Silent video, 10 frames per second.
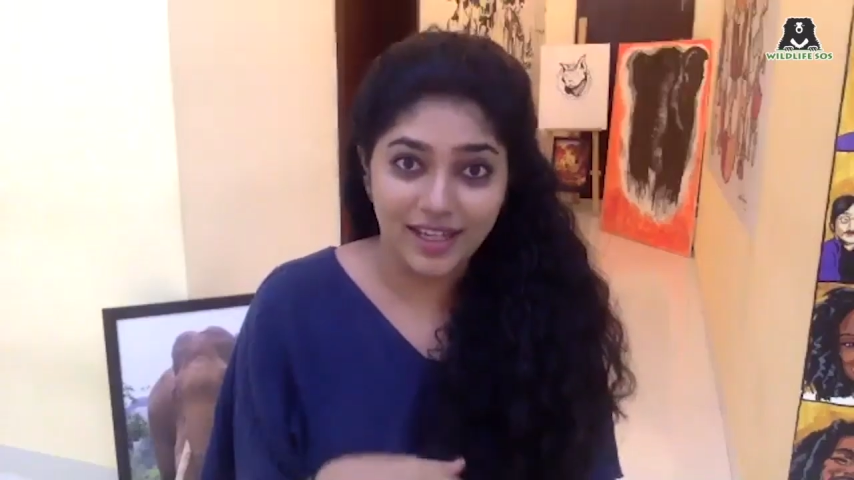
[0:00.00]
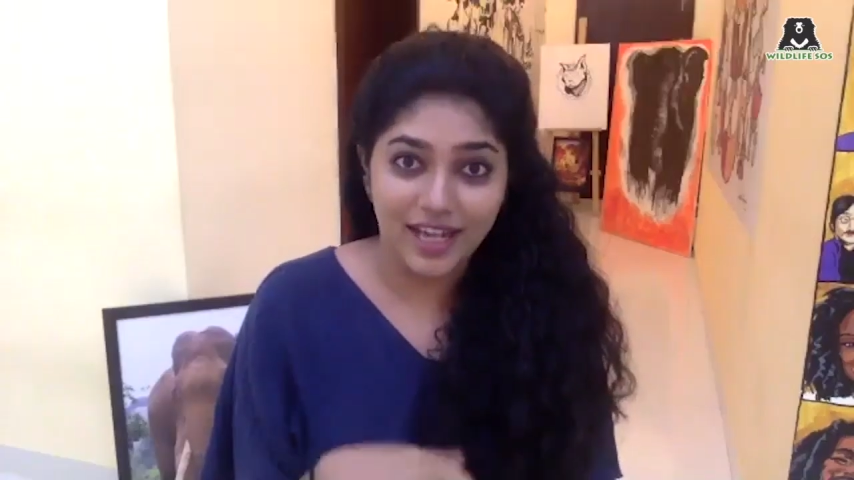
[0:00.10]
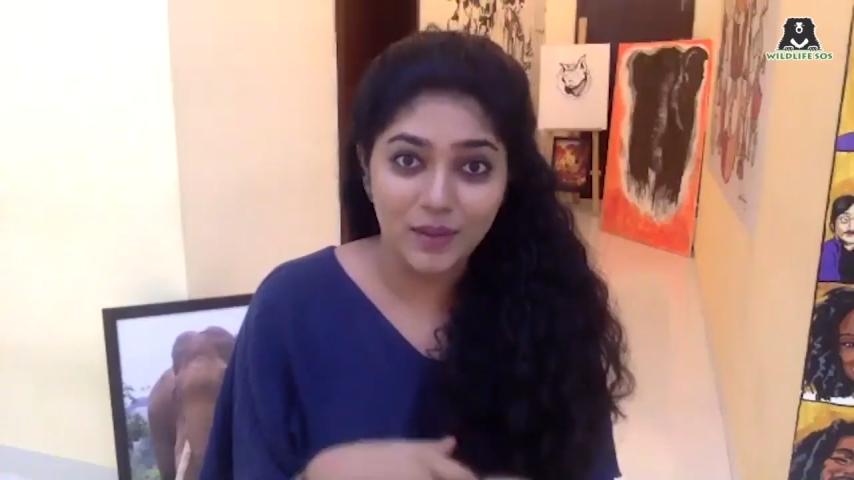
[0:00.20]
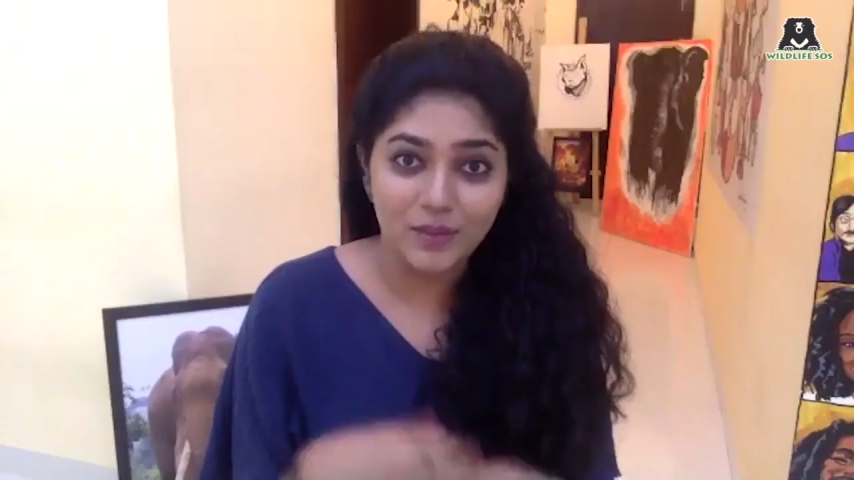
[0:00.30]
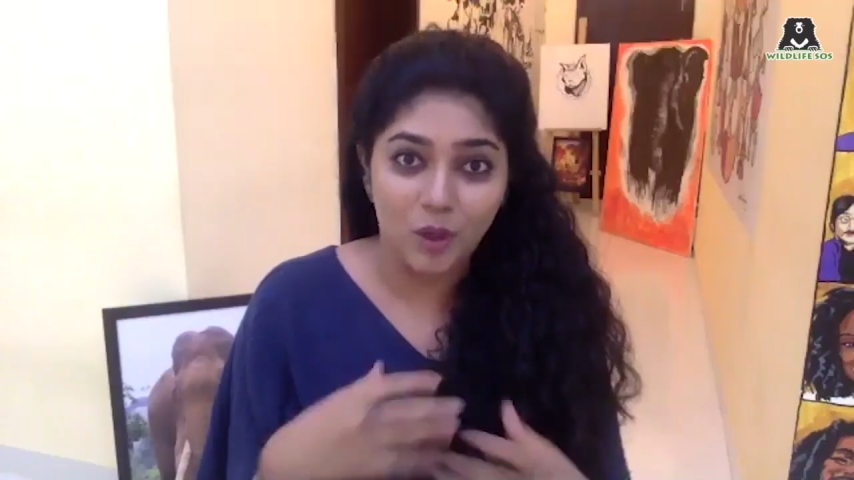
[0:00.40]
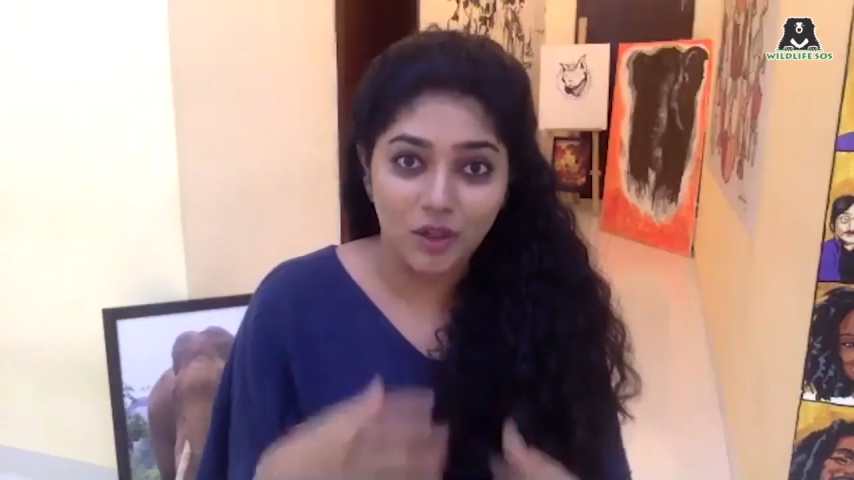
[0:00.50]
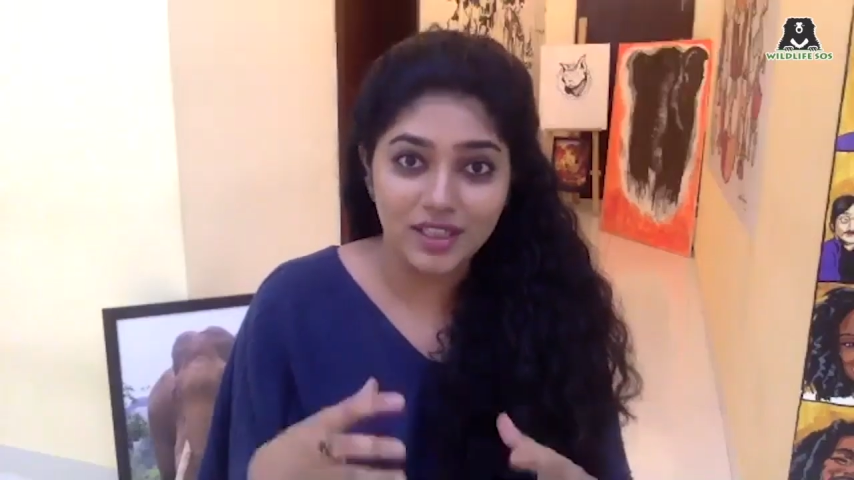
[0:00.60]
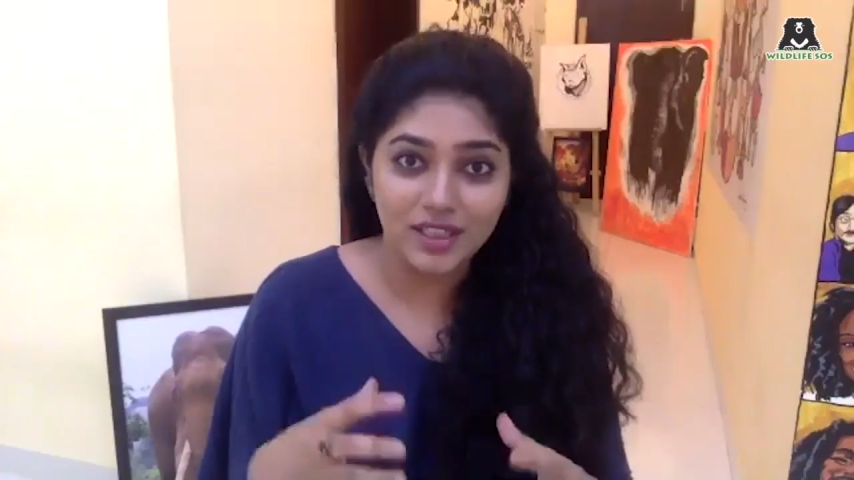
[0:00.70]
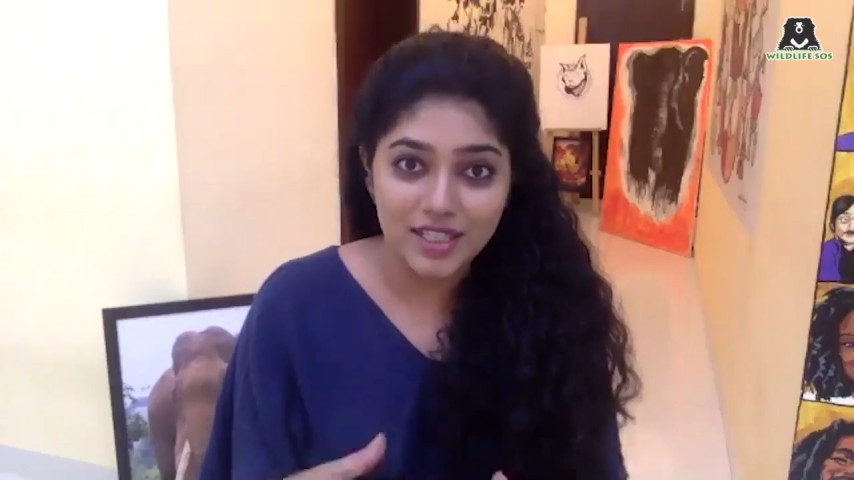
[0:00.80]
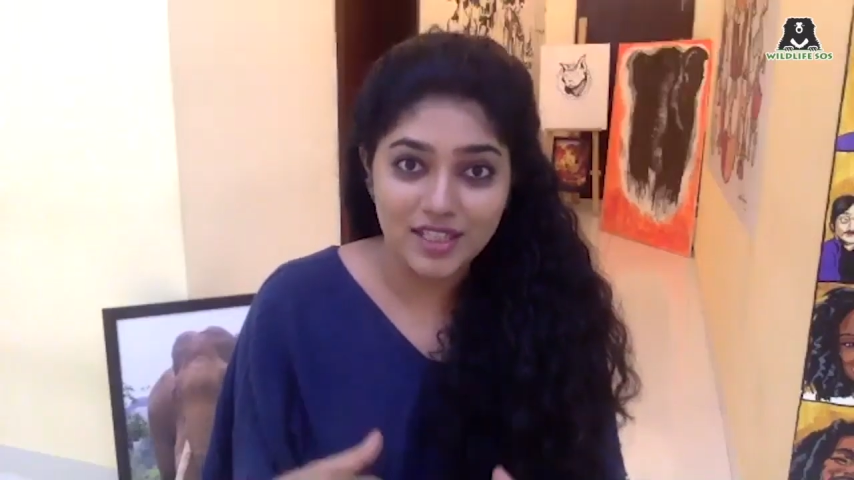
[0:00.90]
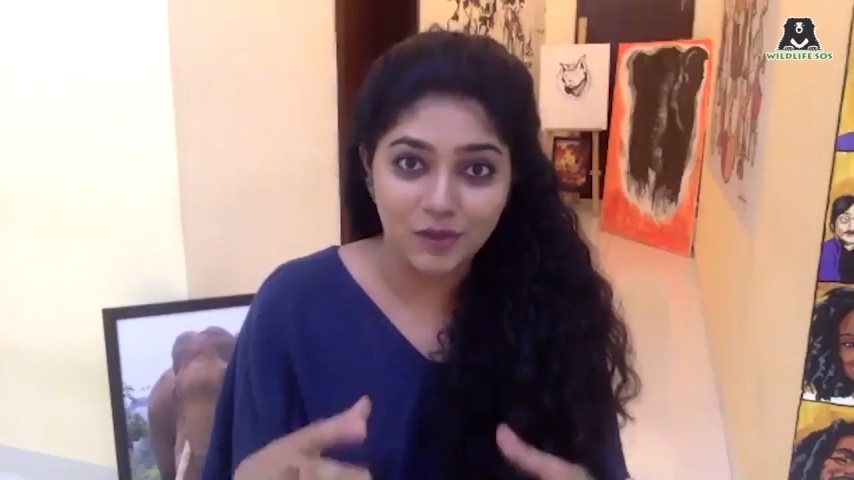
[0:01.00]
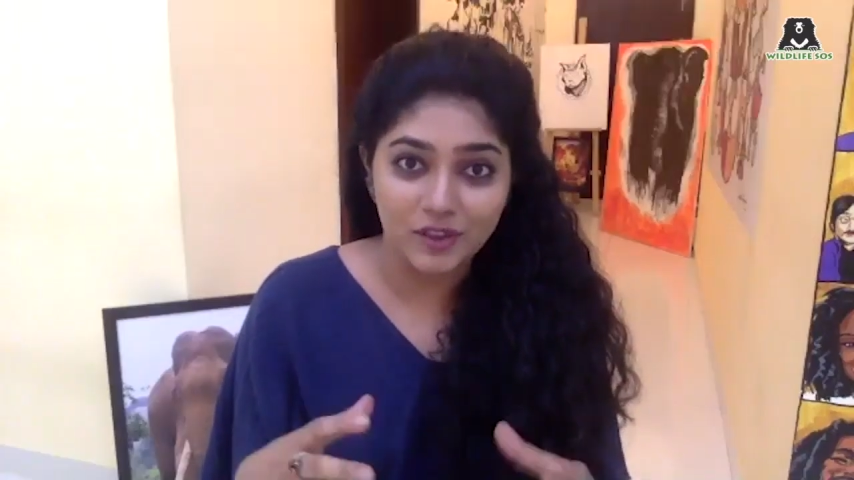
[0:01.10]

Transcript: how important it is for